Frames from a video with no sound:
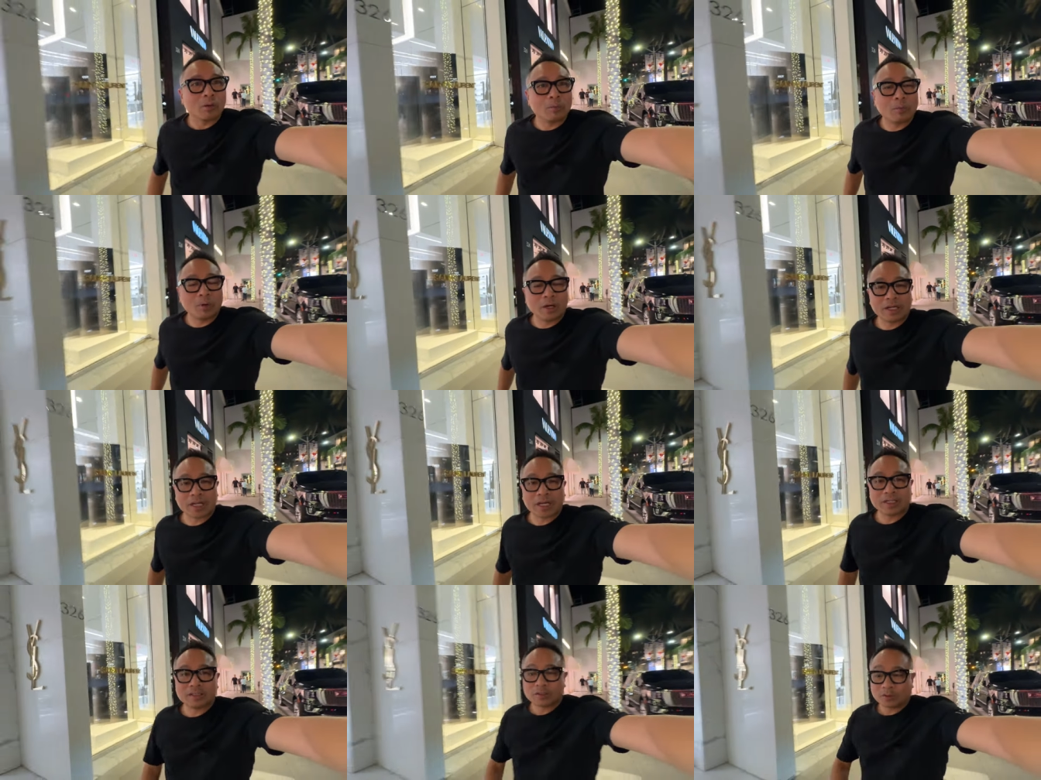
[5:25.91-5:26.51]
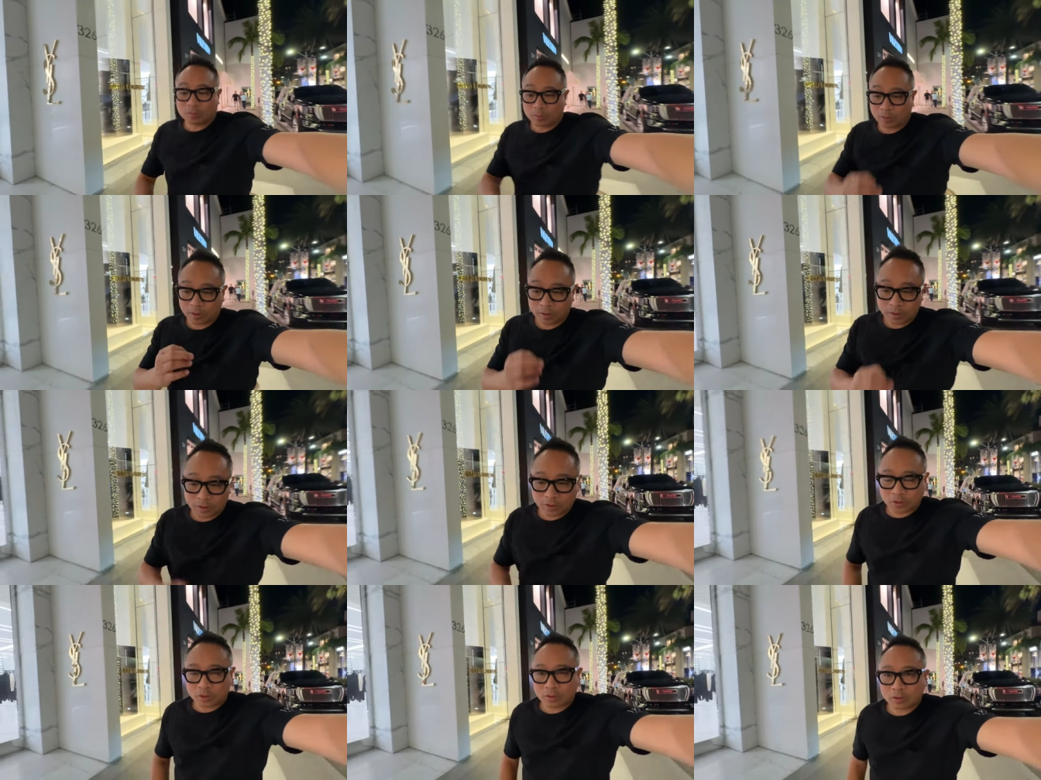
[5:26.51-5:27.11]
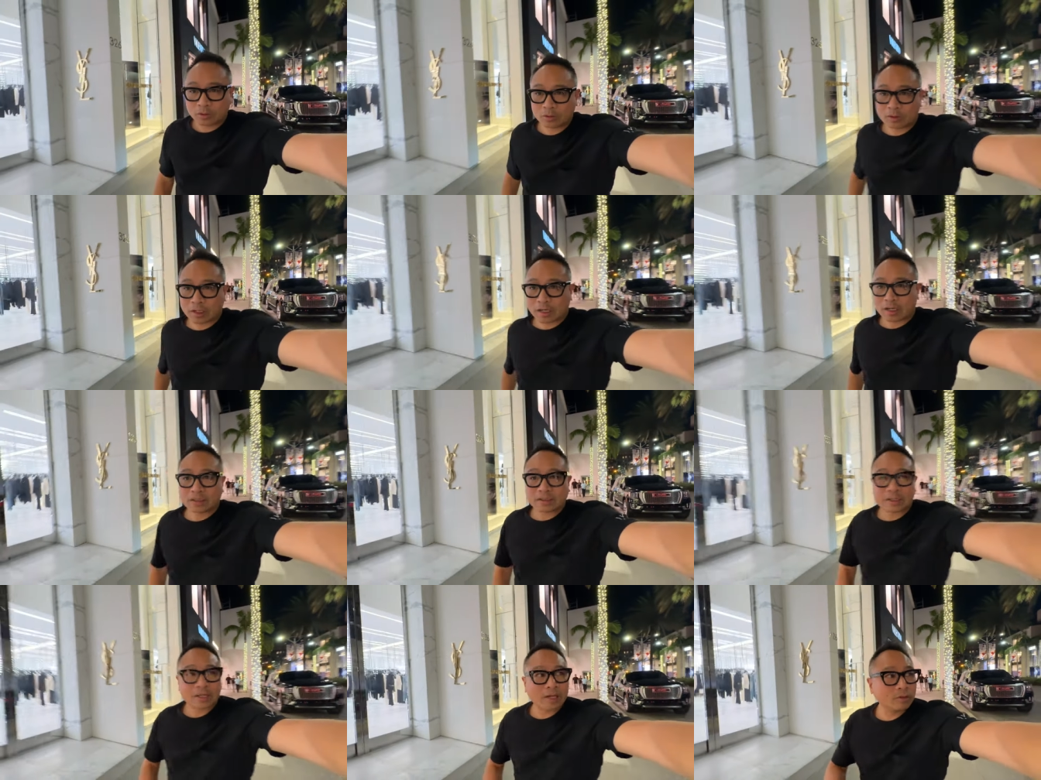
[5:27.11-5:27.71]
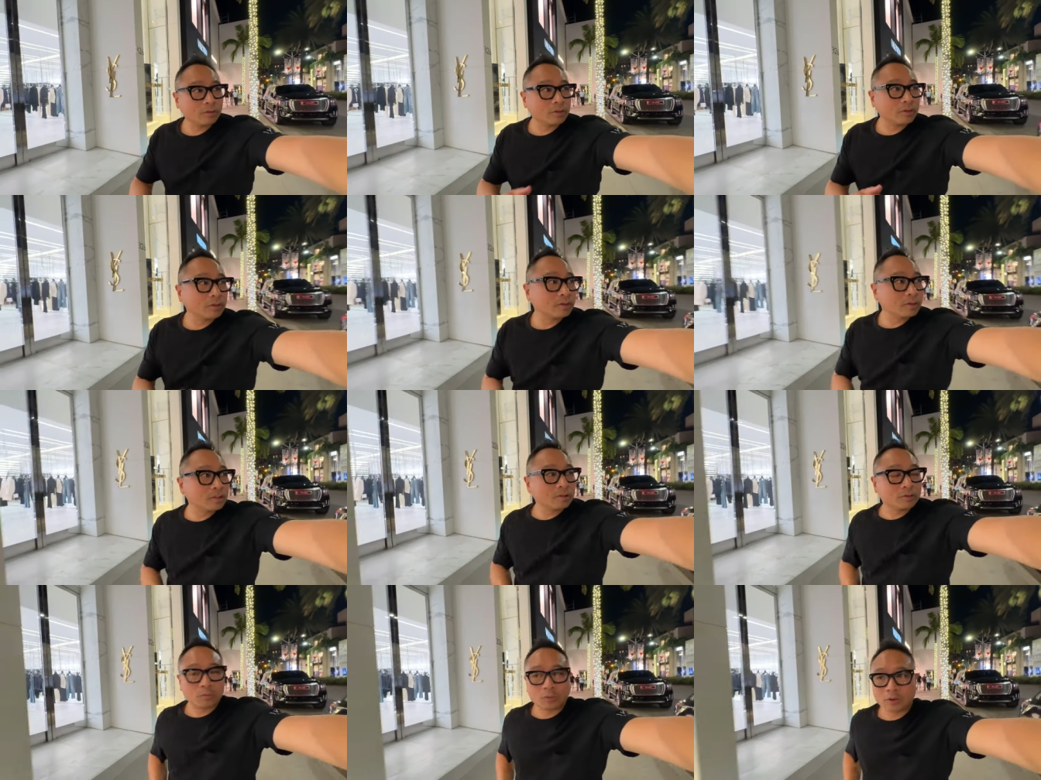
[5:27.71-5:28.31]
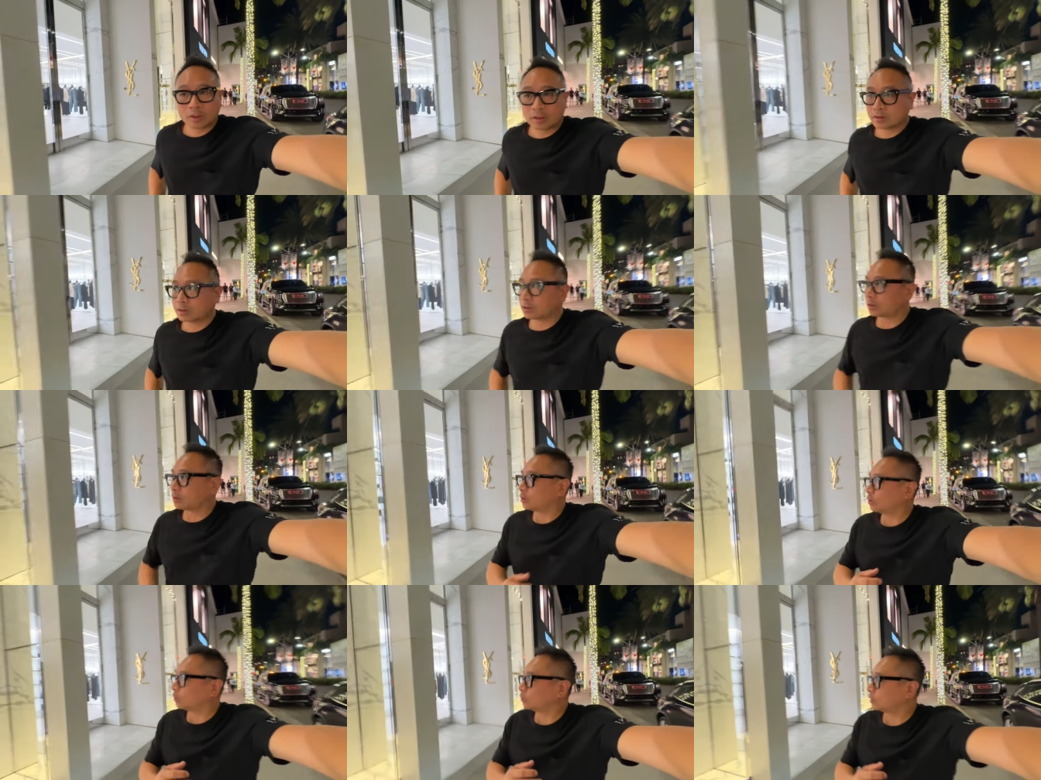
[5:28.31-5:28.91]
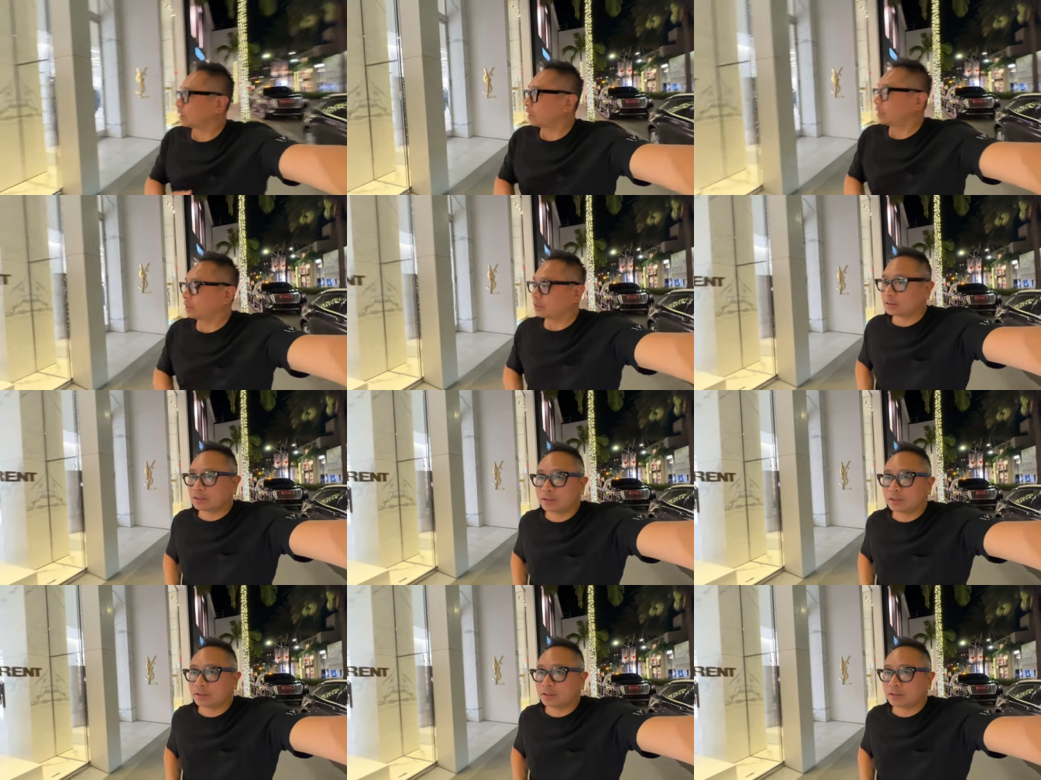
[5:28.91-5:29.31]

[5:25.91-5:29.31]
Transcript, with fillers: but I just wanted to show you guys how good this works in low light.